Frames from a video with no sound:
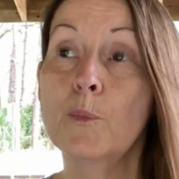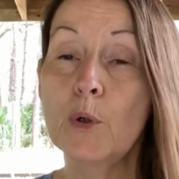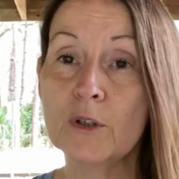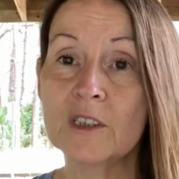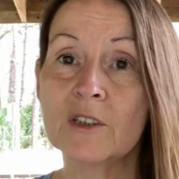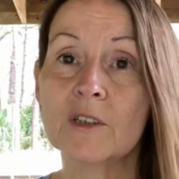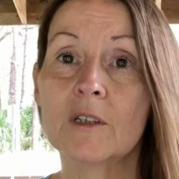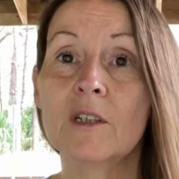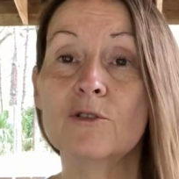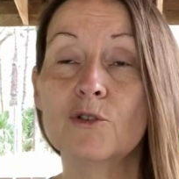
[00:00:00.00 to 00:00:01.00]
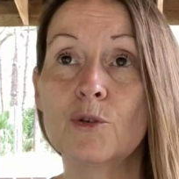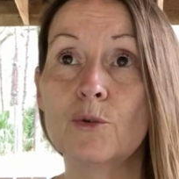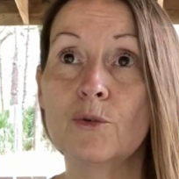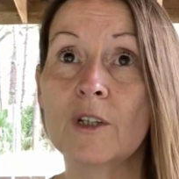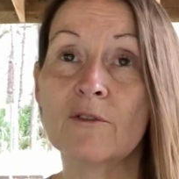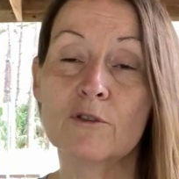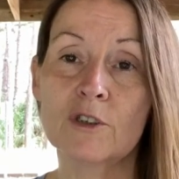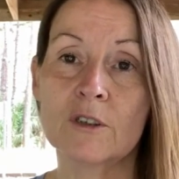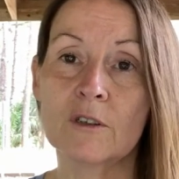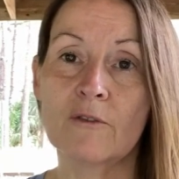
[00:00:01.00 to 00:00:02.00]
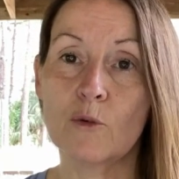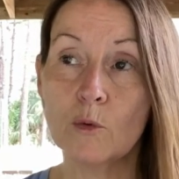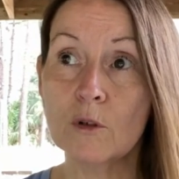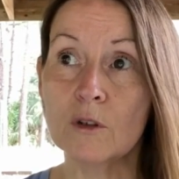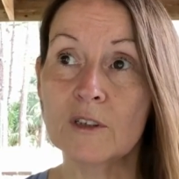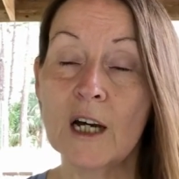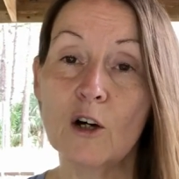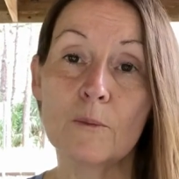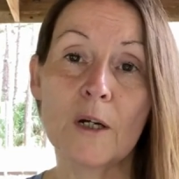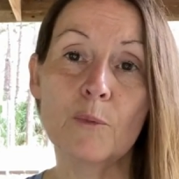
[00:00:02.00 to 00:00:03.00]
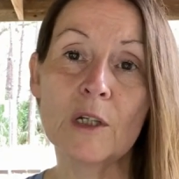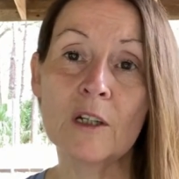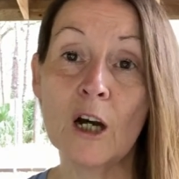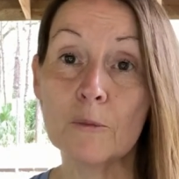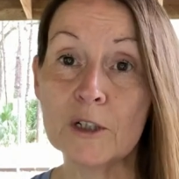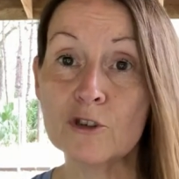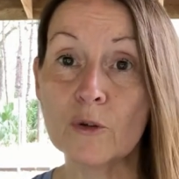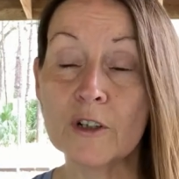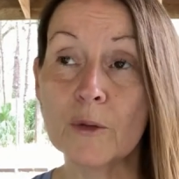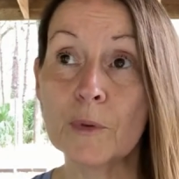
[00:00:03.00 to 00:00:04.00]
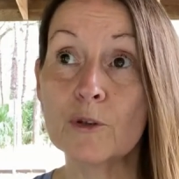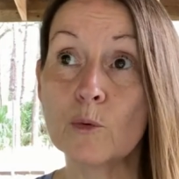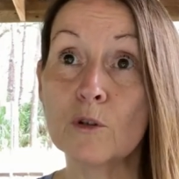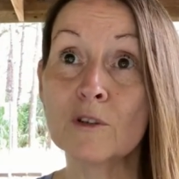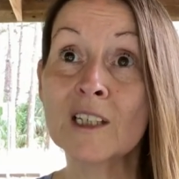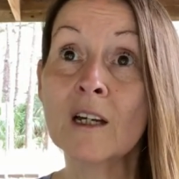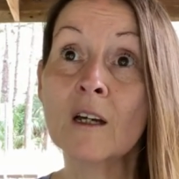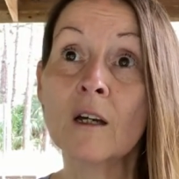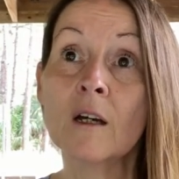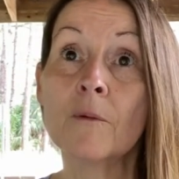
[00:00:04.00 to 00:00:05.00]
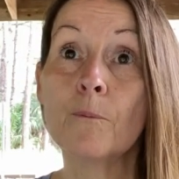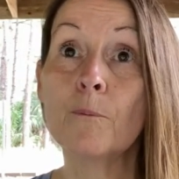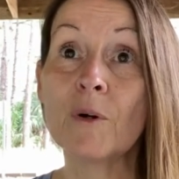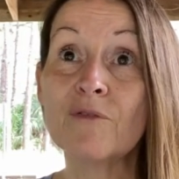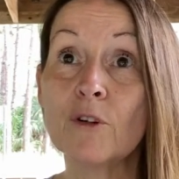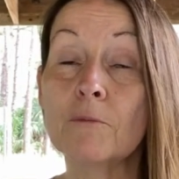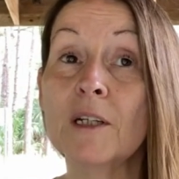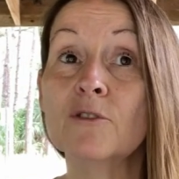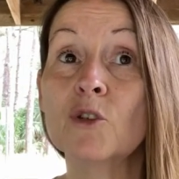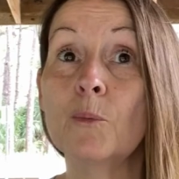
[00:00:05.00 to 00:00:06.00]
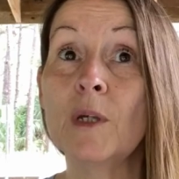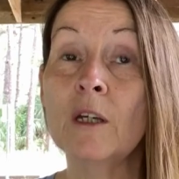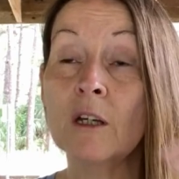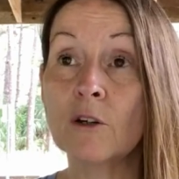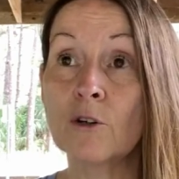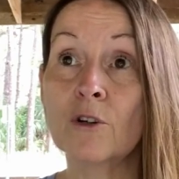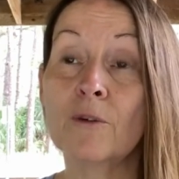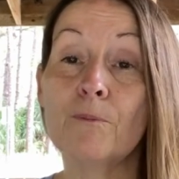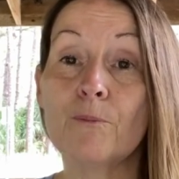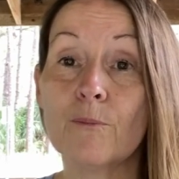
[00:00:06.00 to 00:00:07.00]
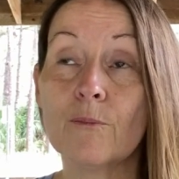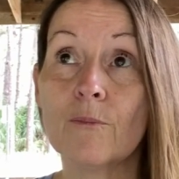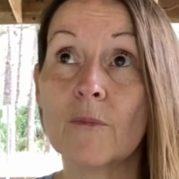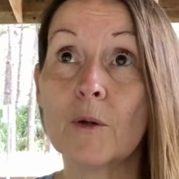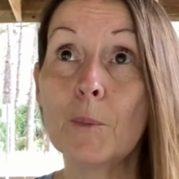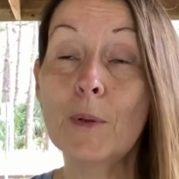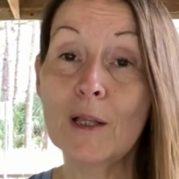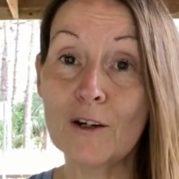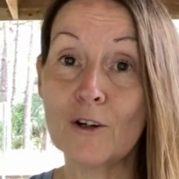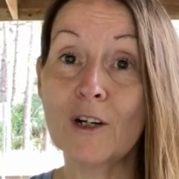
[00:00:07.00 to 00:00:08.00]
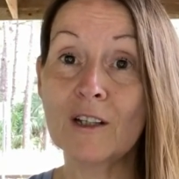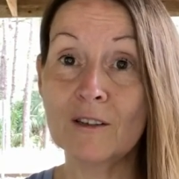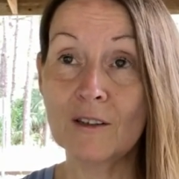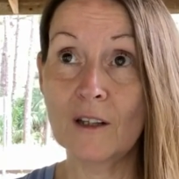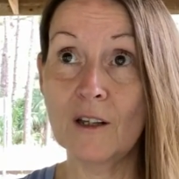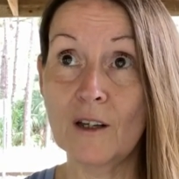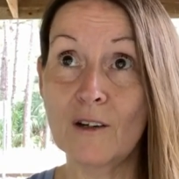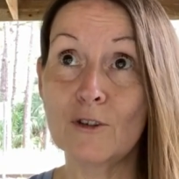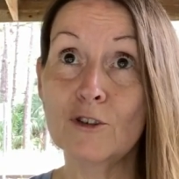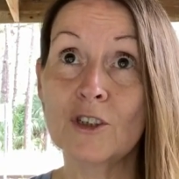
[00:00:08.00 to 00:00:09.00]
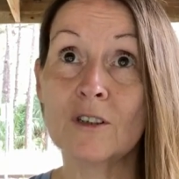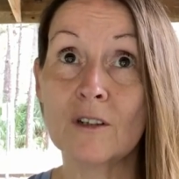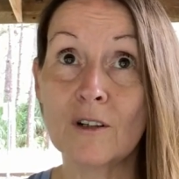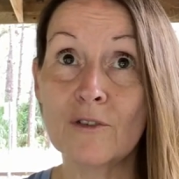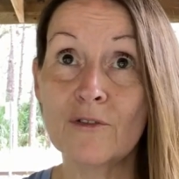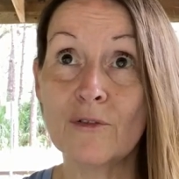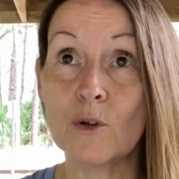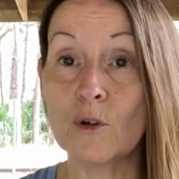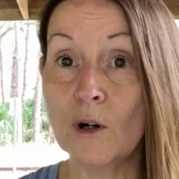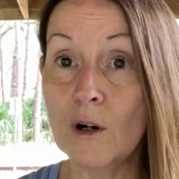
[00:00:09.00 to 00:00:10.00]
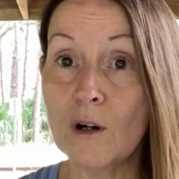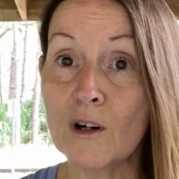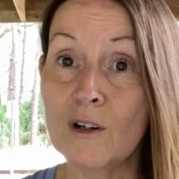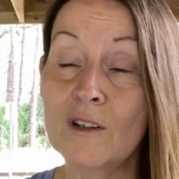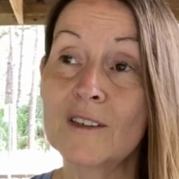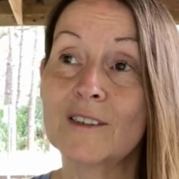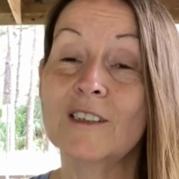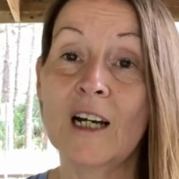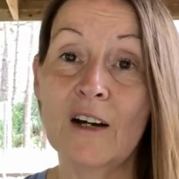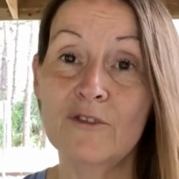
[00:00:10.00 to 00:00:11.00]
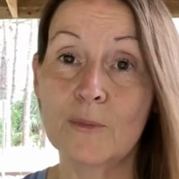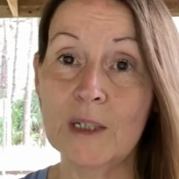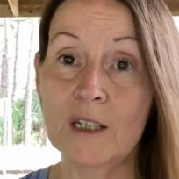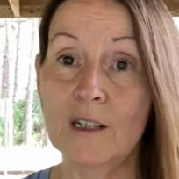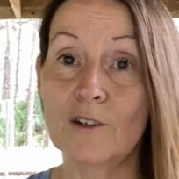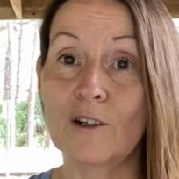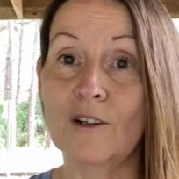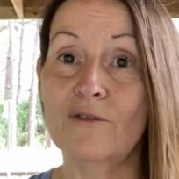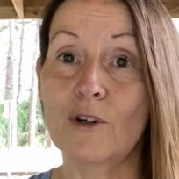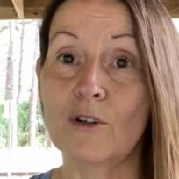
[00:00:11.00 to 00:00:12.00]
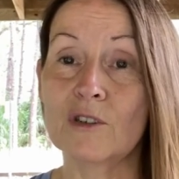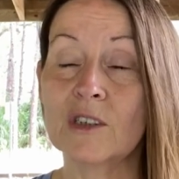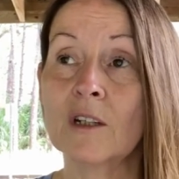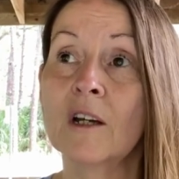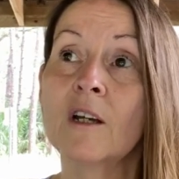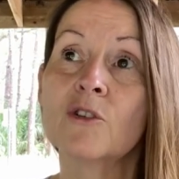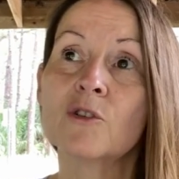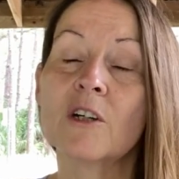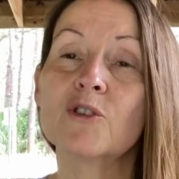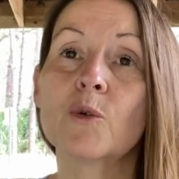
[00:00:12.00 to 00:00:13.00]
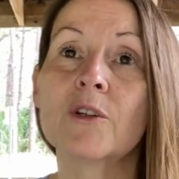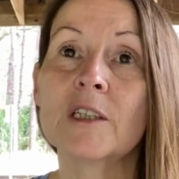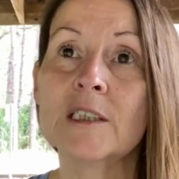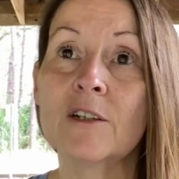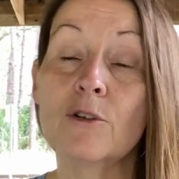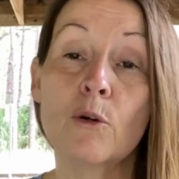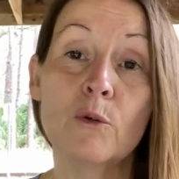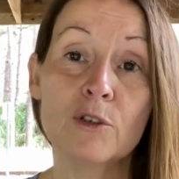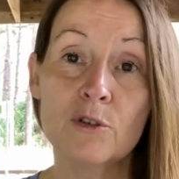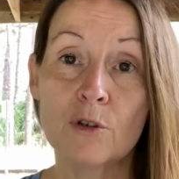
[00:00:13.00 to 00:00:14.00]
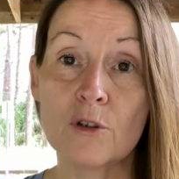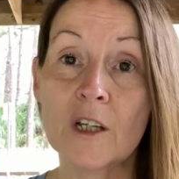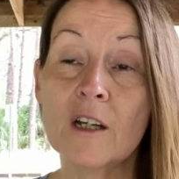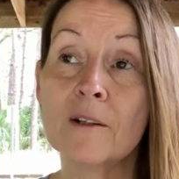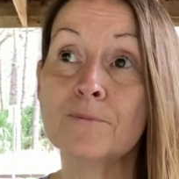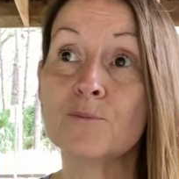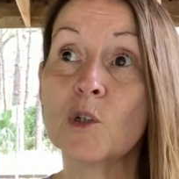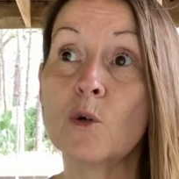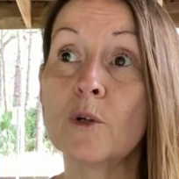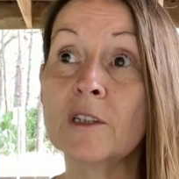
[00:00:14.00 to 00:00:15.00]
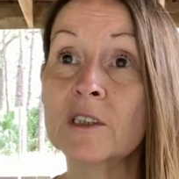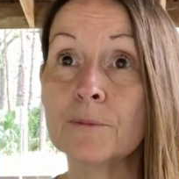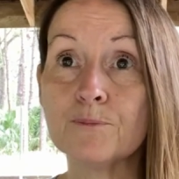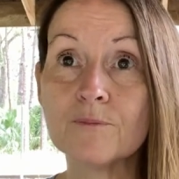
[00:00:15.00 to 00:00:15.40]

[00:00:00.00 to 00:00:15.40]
put into the evolution of the world? How am I being? How am I showing up in the world? But for me to be a good player in evolution of for all, you have to be here first. So that's where they say you always turn in, always